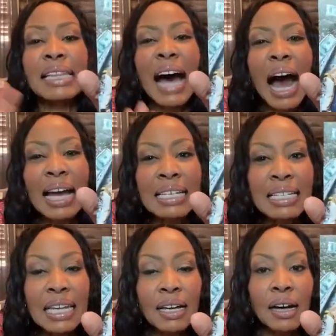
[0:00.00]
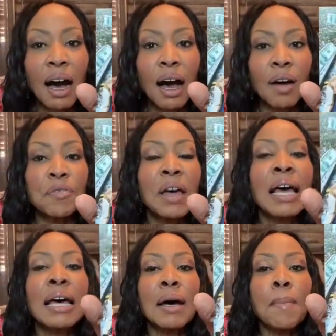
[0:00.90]
the idea of
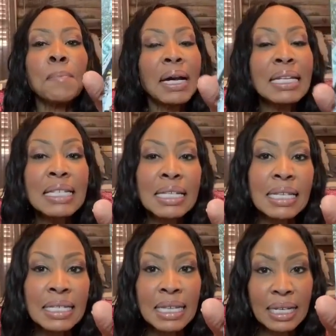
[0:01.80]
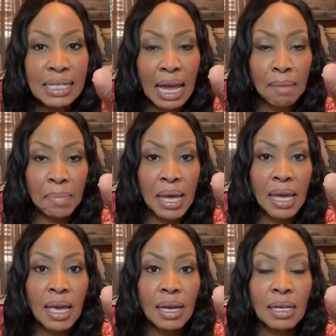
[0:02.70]
money doesn't dictate me.